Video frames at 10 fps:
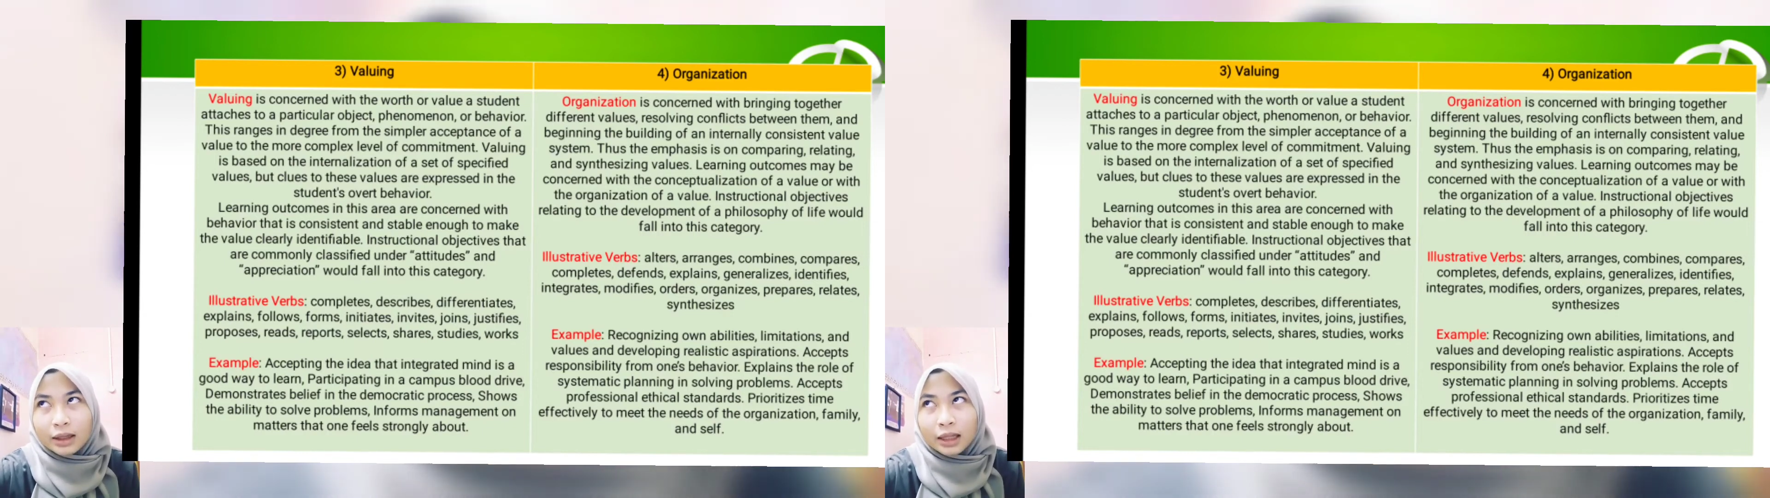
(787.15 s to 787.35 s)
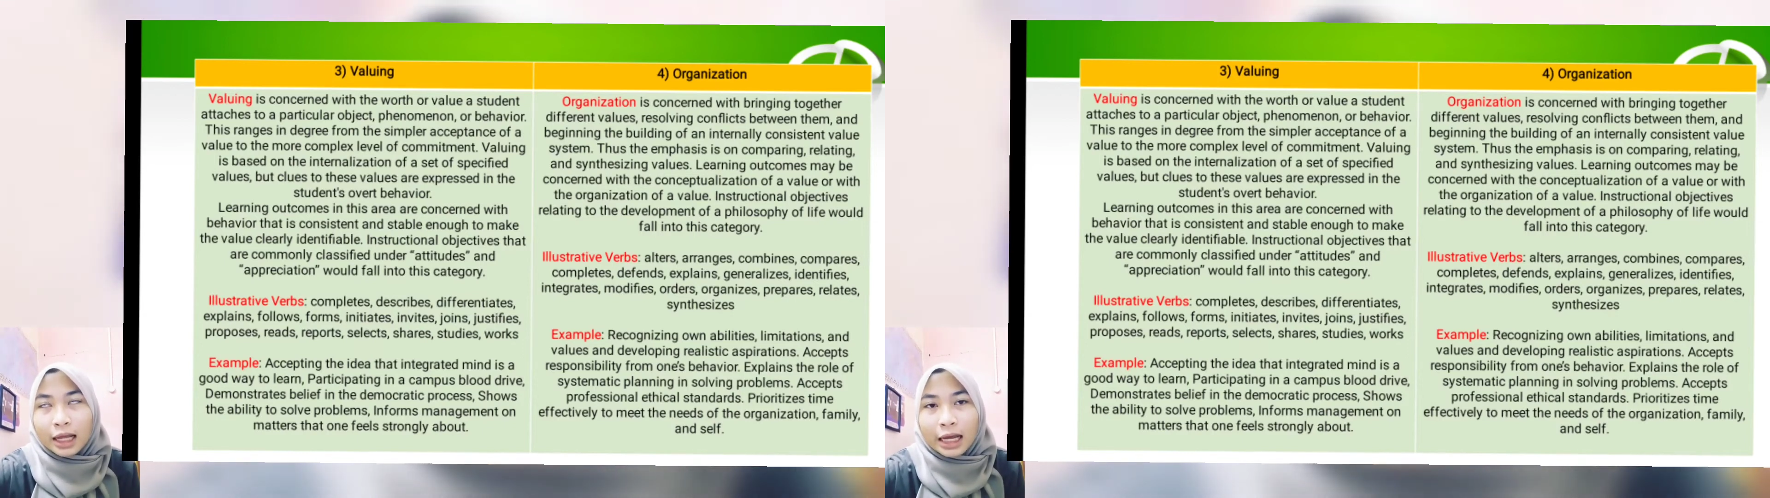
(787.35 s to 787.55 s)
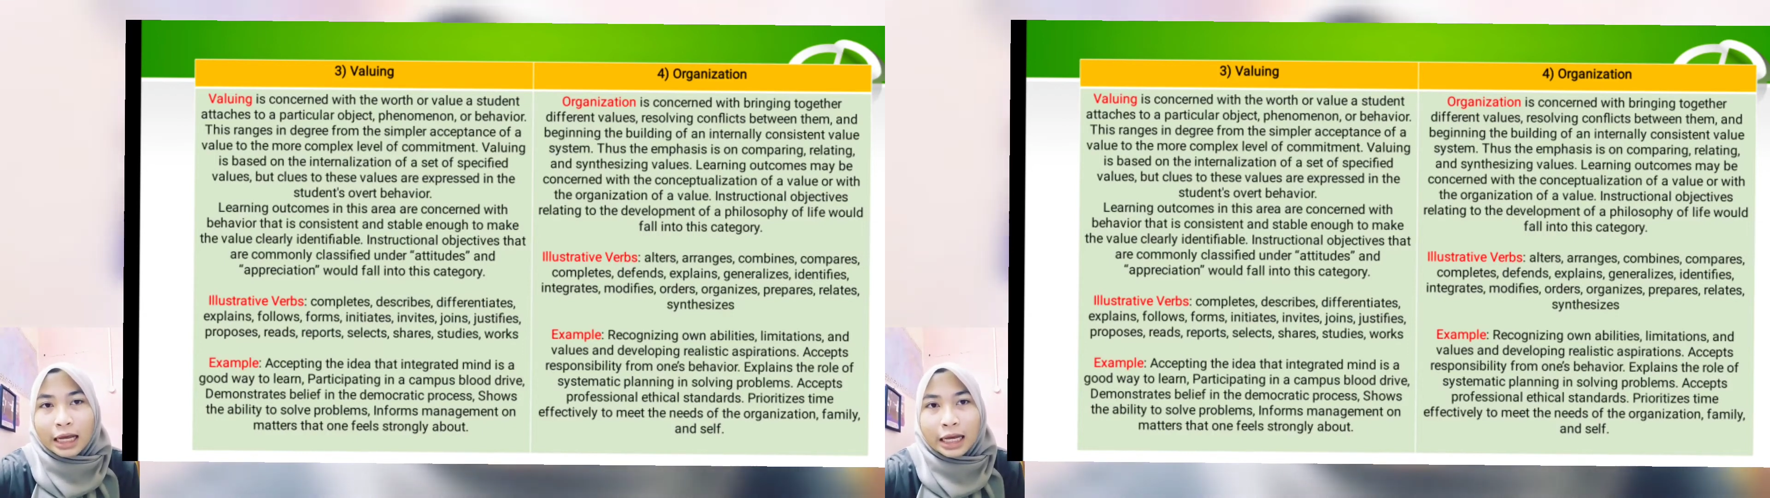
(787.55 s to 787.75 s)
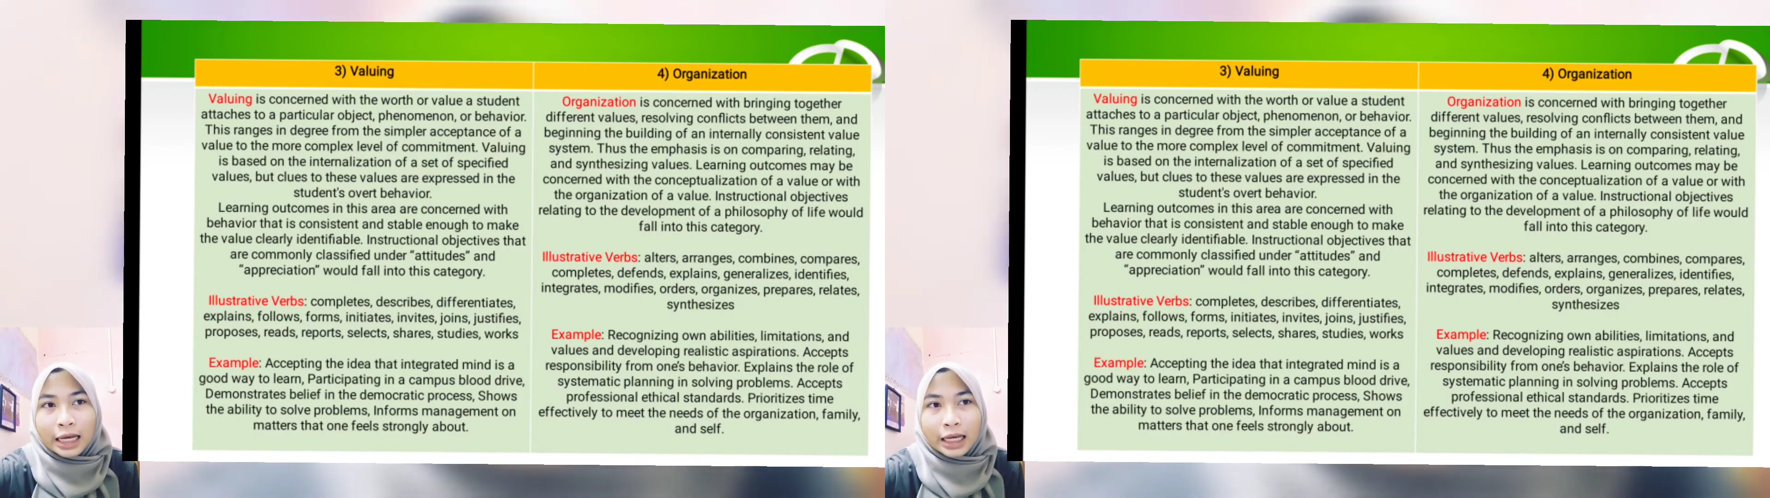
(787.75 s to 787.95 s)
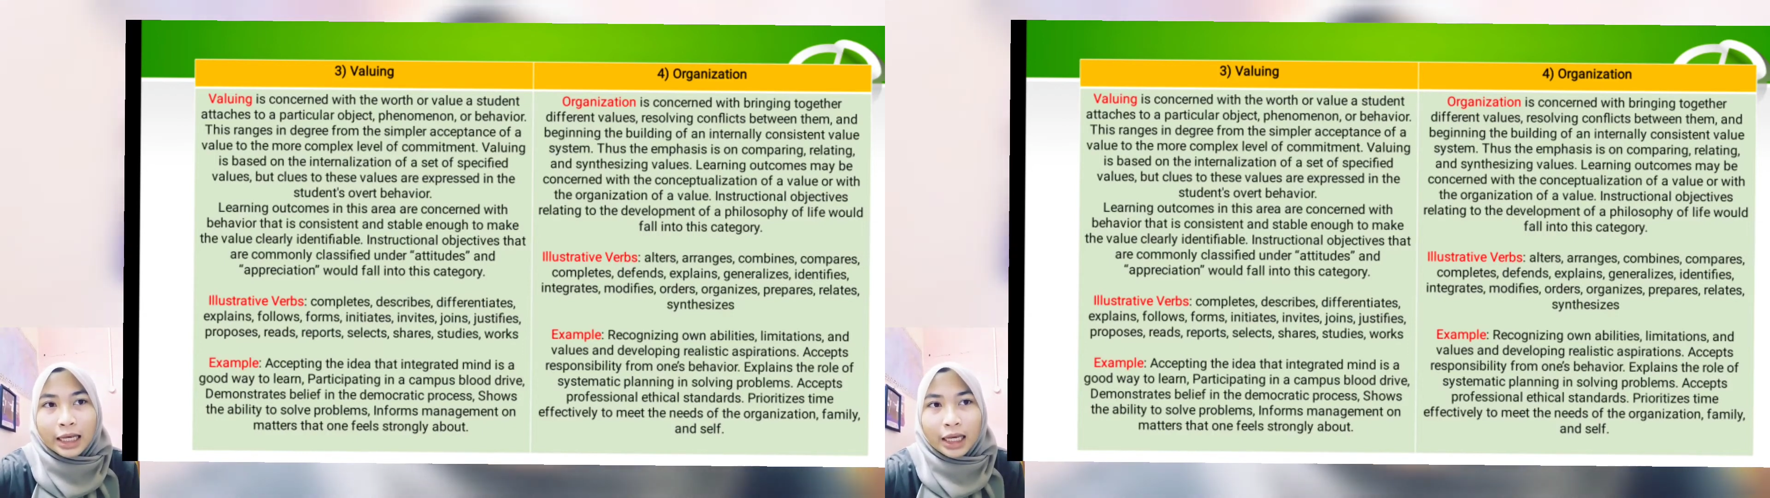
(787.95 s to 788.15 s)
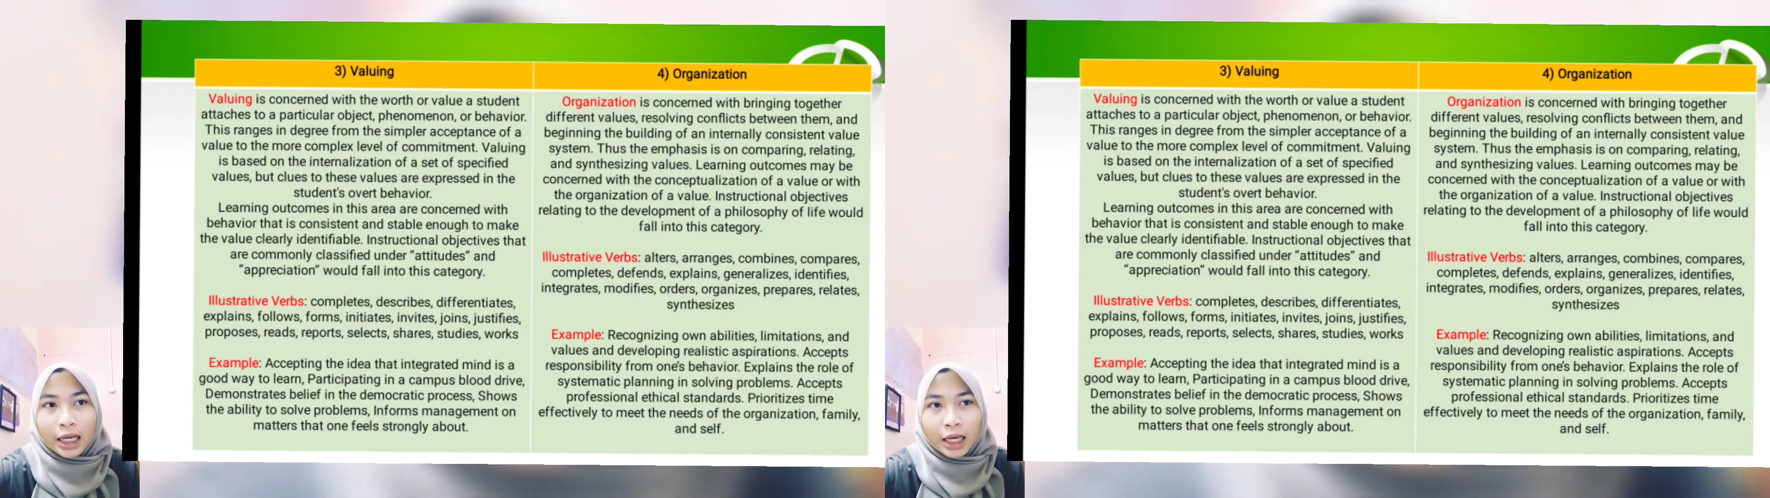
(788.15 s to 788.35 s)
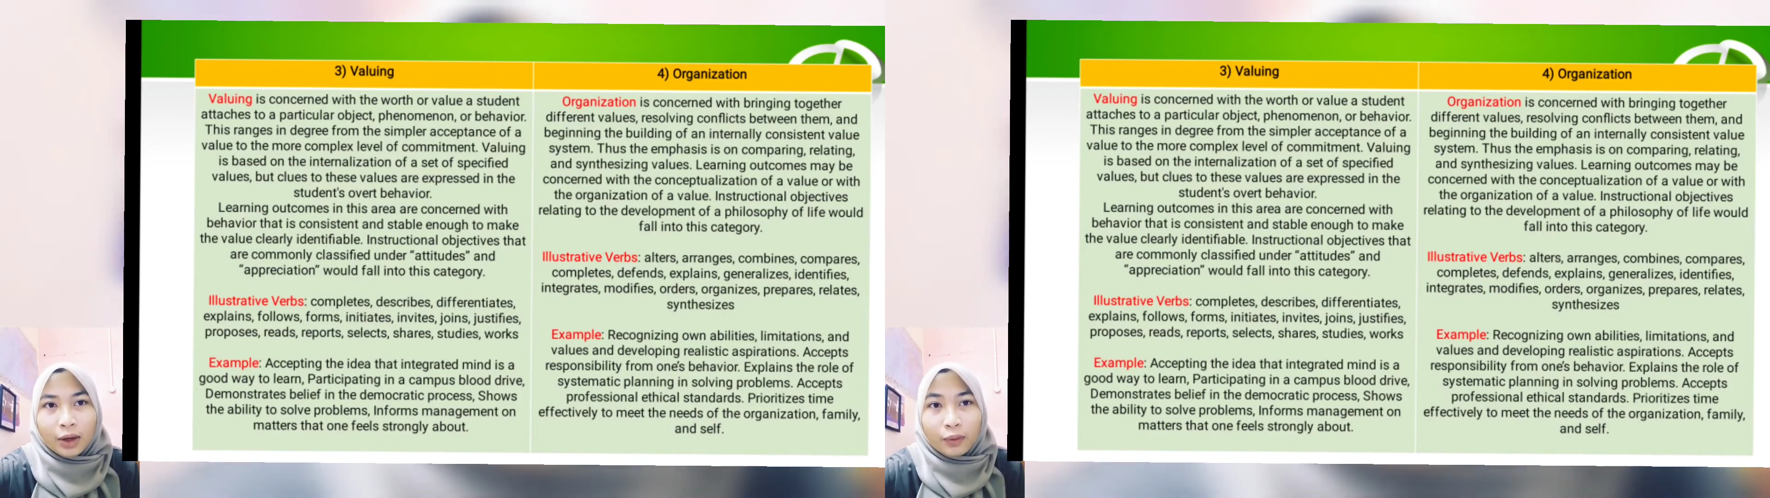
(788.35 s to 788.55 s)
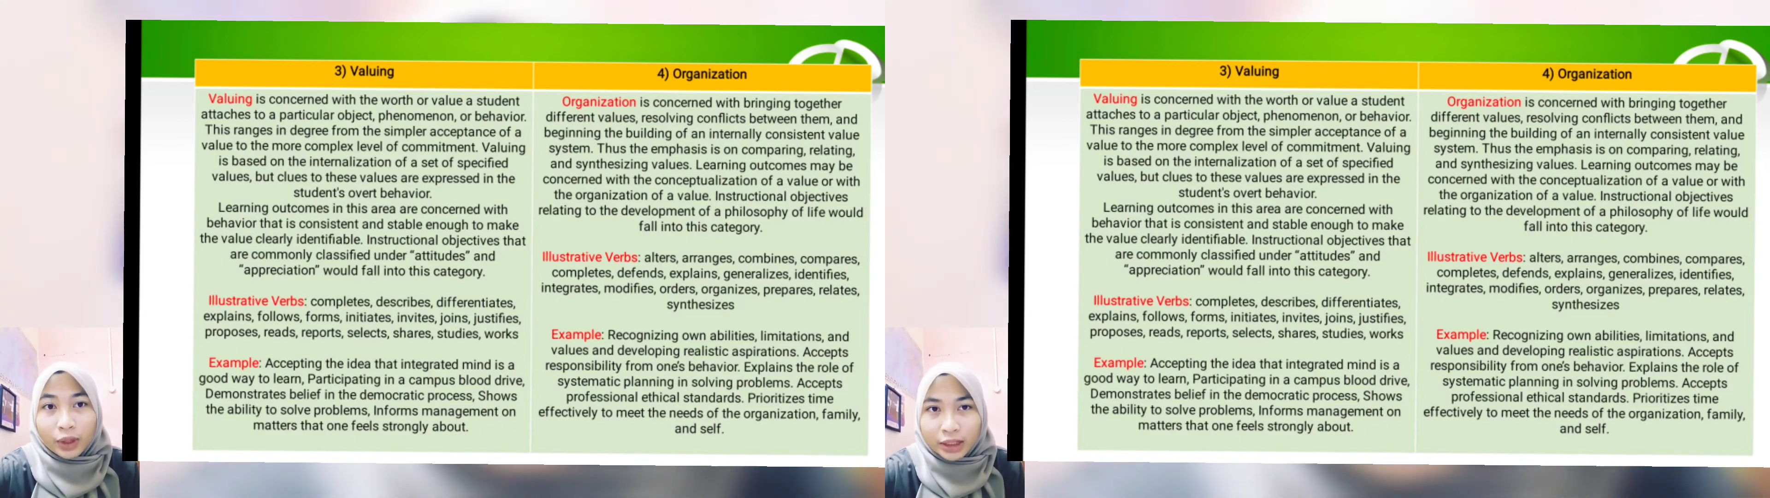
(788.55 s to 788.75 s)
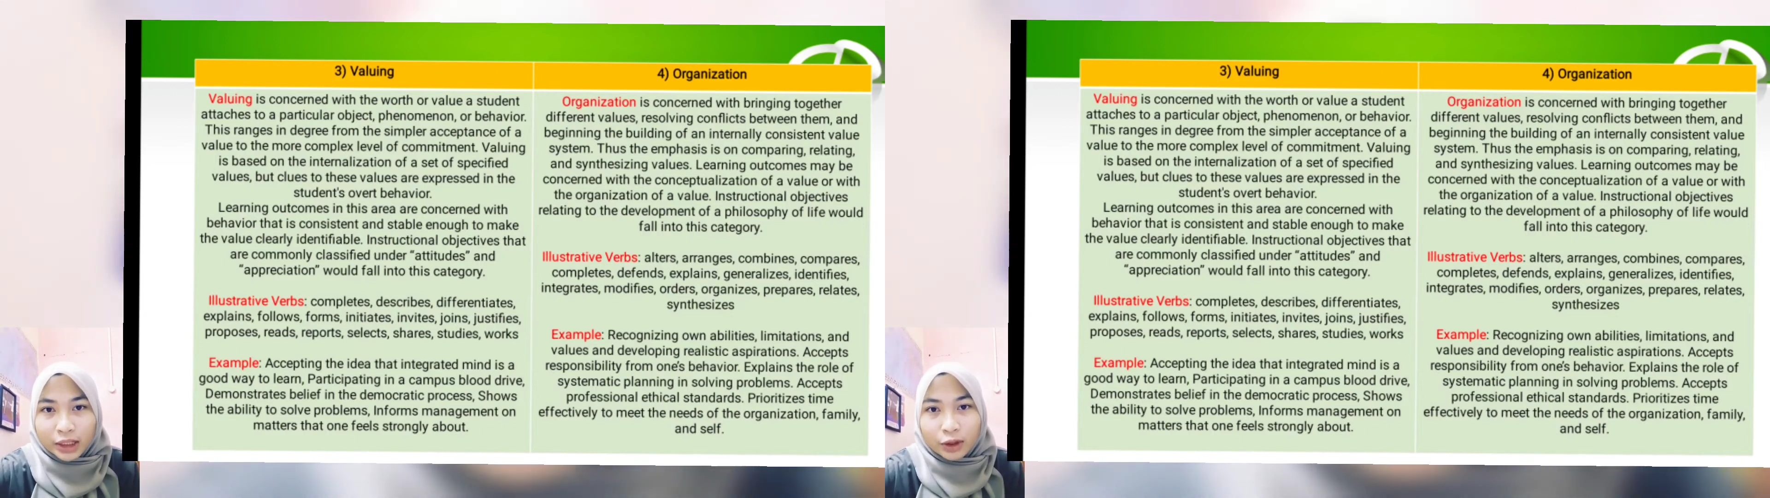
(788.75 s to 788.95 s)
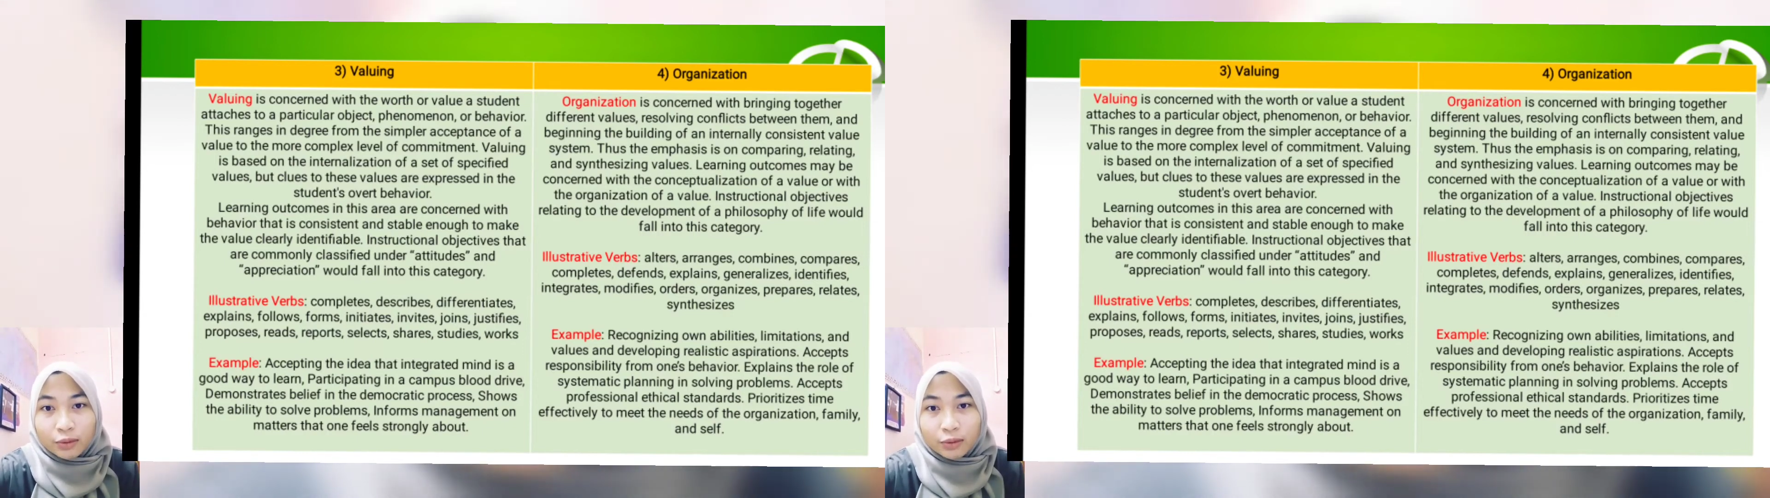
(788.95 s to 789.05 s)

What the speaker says: like we assume